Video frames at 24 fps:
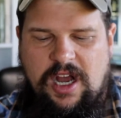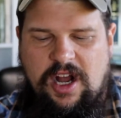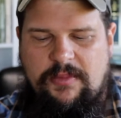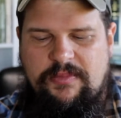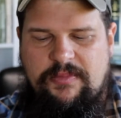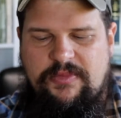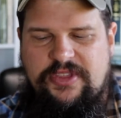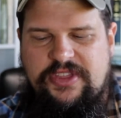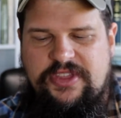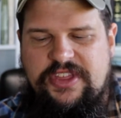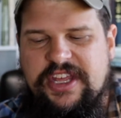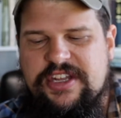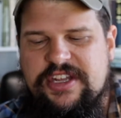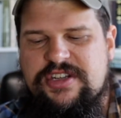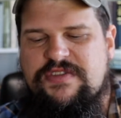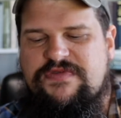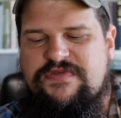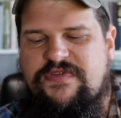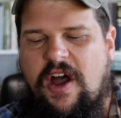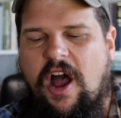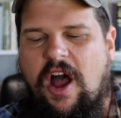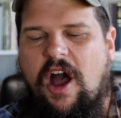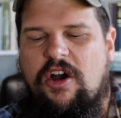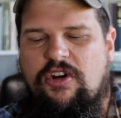this
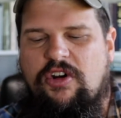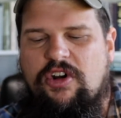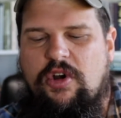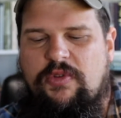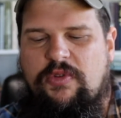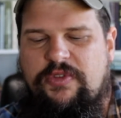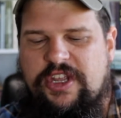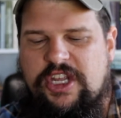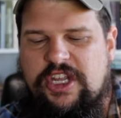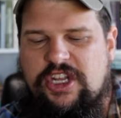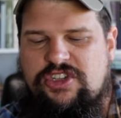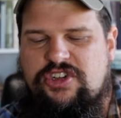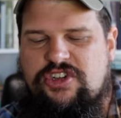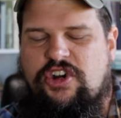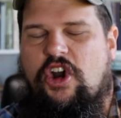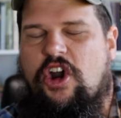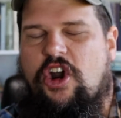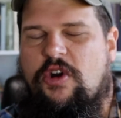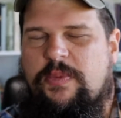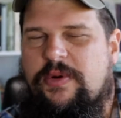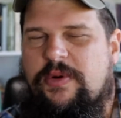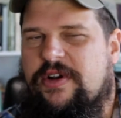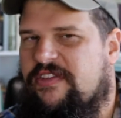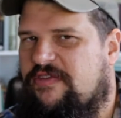followed the
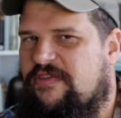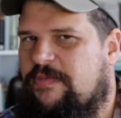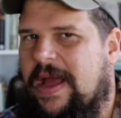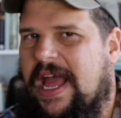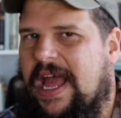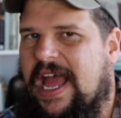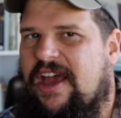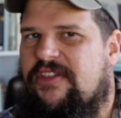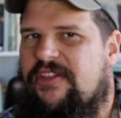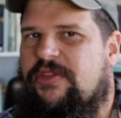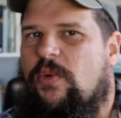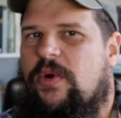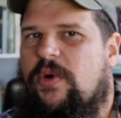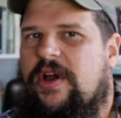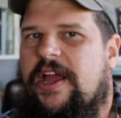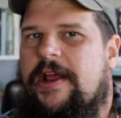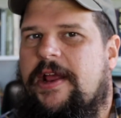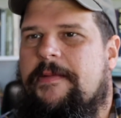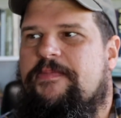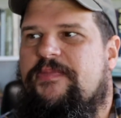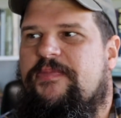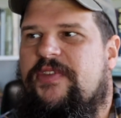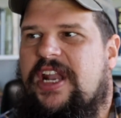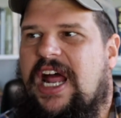interpretive
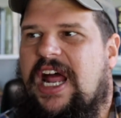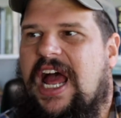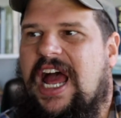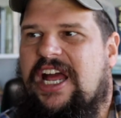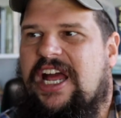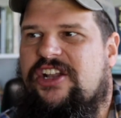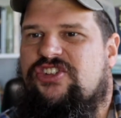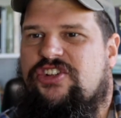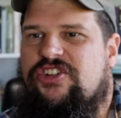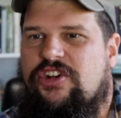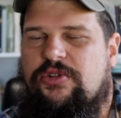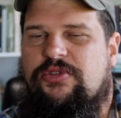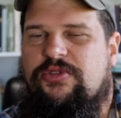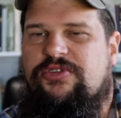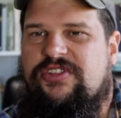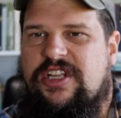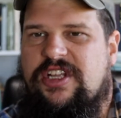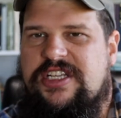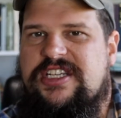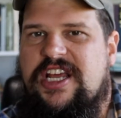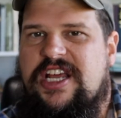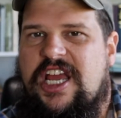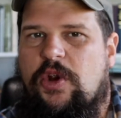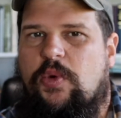pathway that I chose
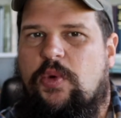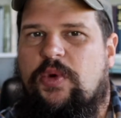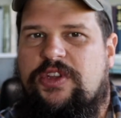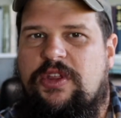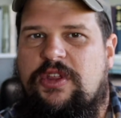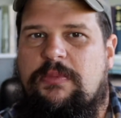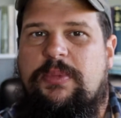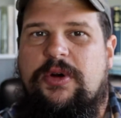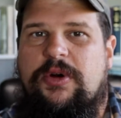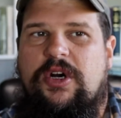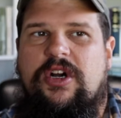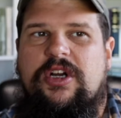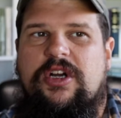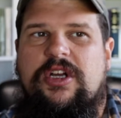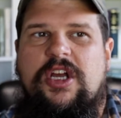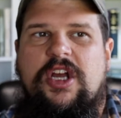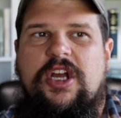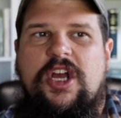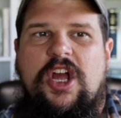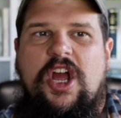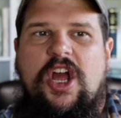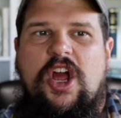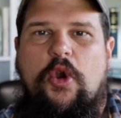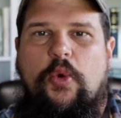to take with the book
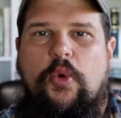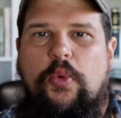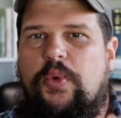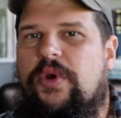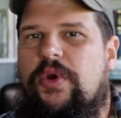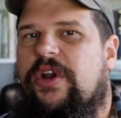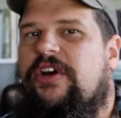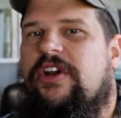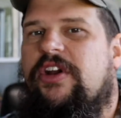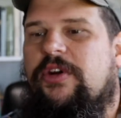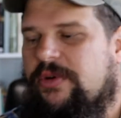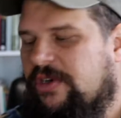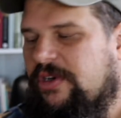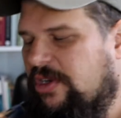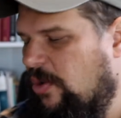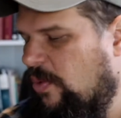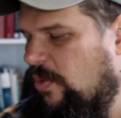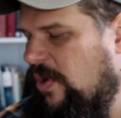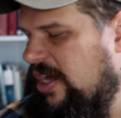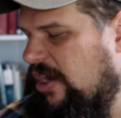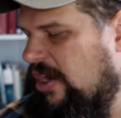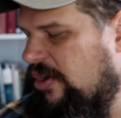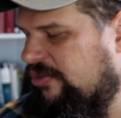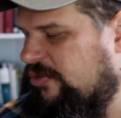really, really
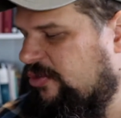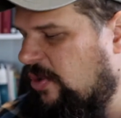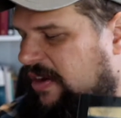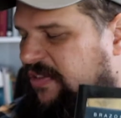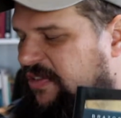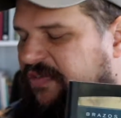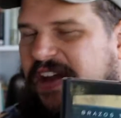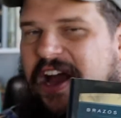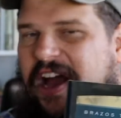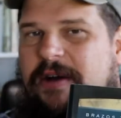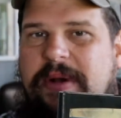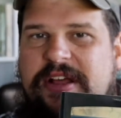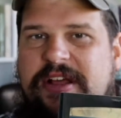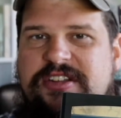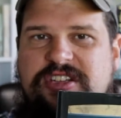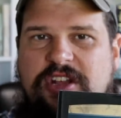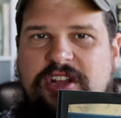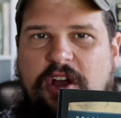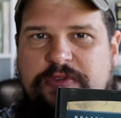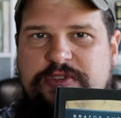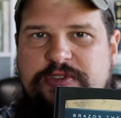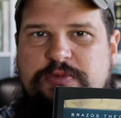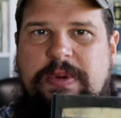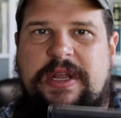well. So I found
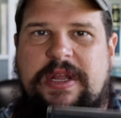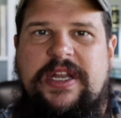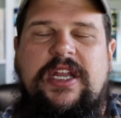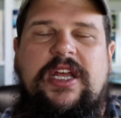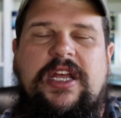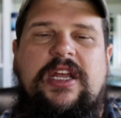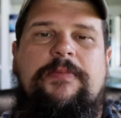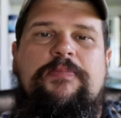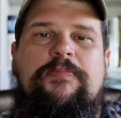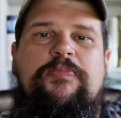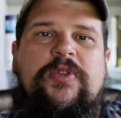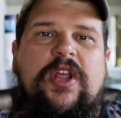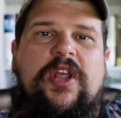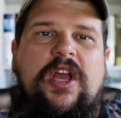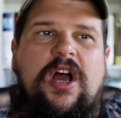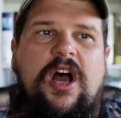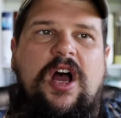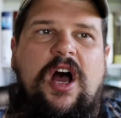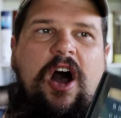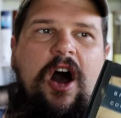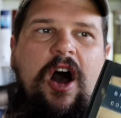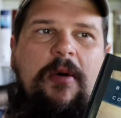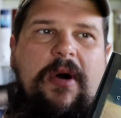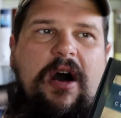myself spending
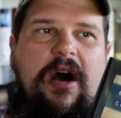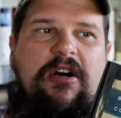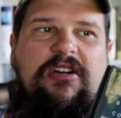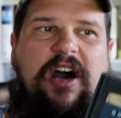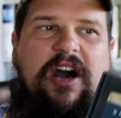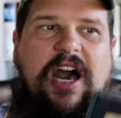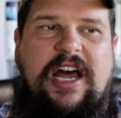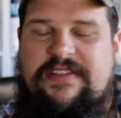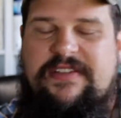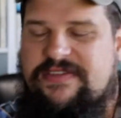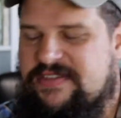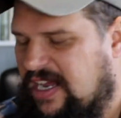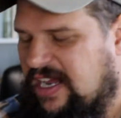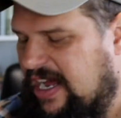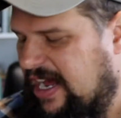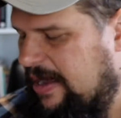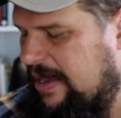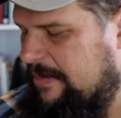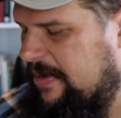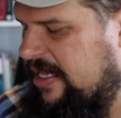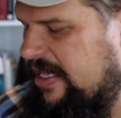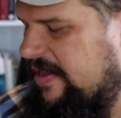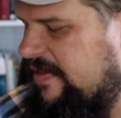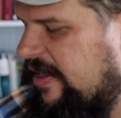a lot of
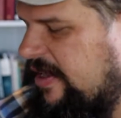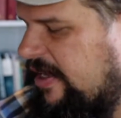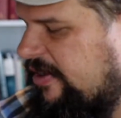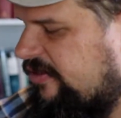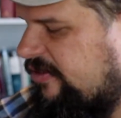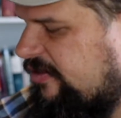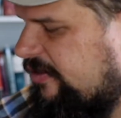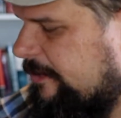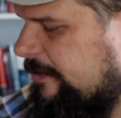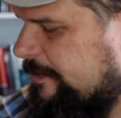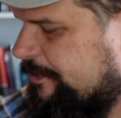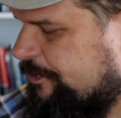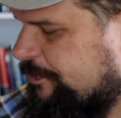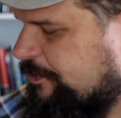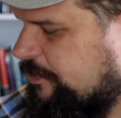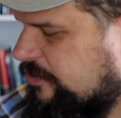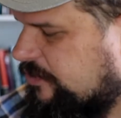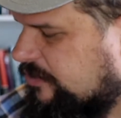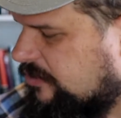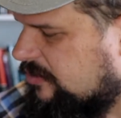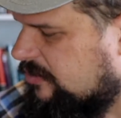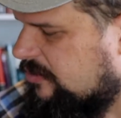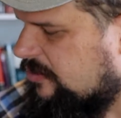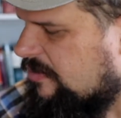time in this.
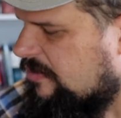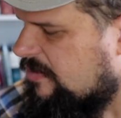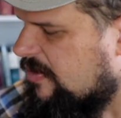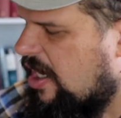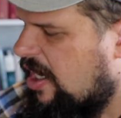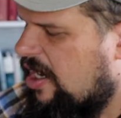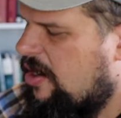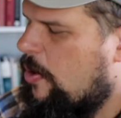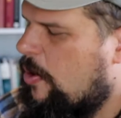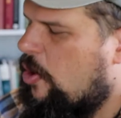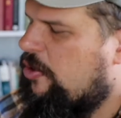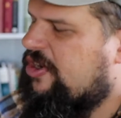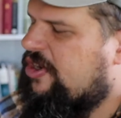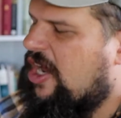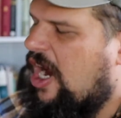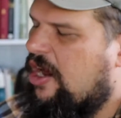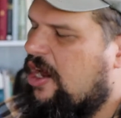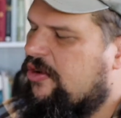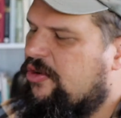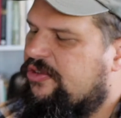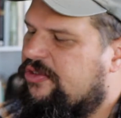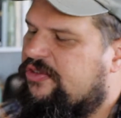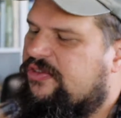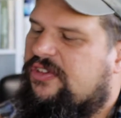
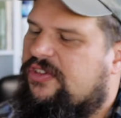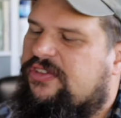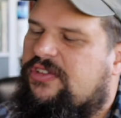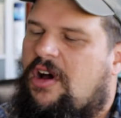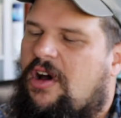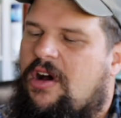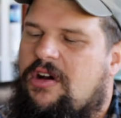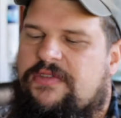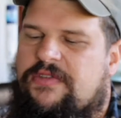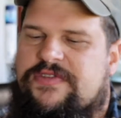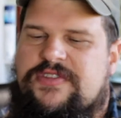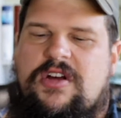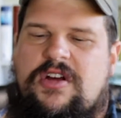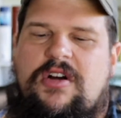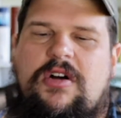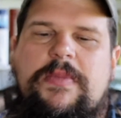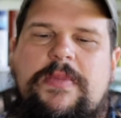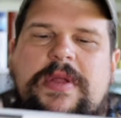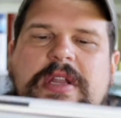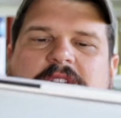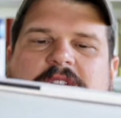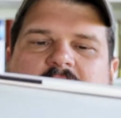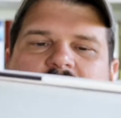Odonnell's The Song of Solomon,